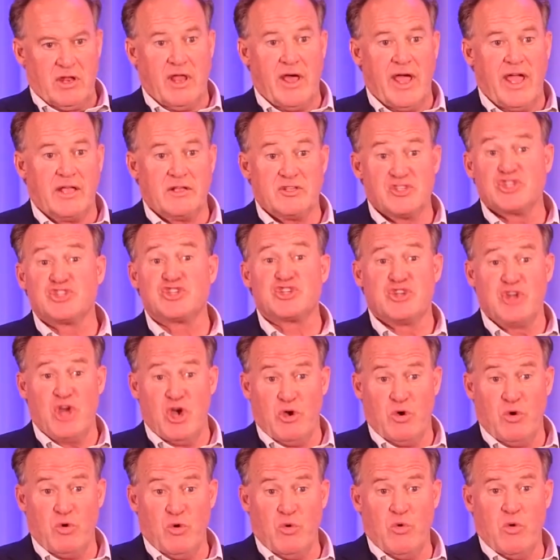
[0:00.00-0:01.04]
like
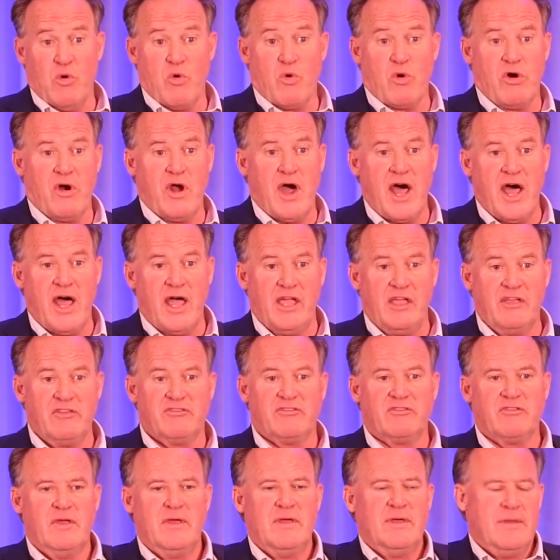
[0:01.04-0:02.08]
snow or
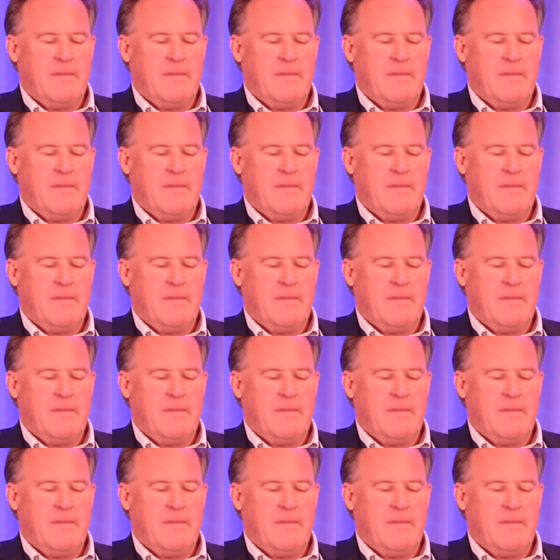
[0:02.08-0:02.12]
ice,